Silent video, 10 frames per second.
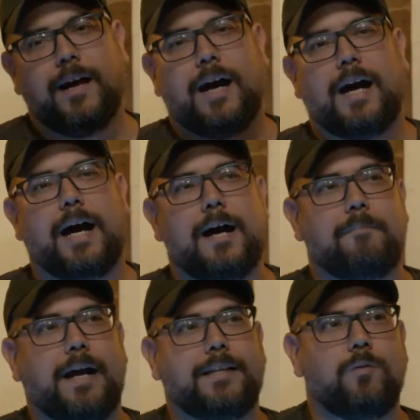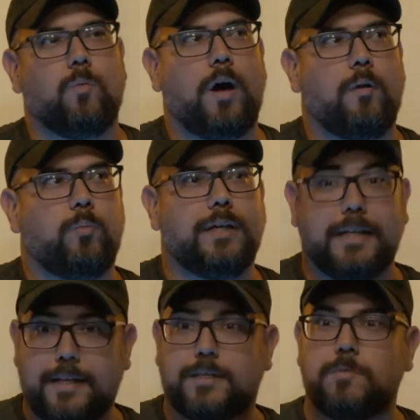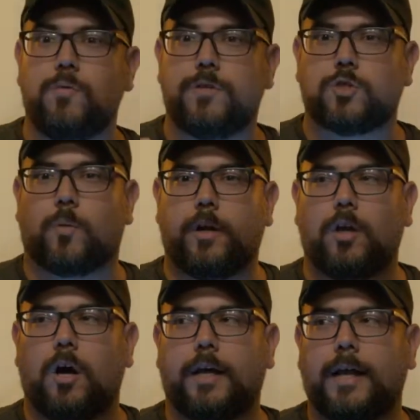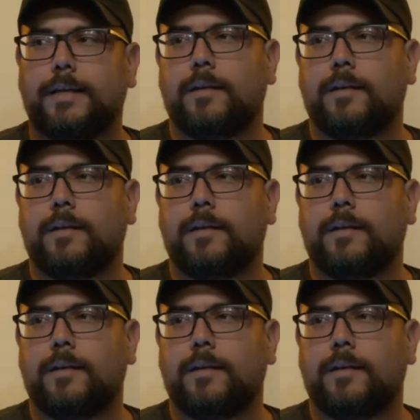I didn't. We needed to move the story along, and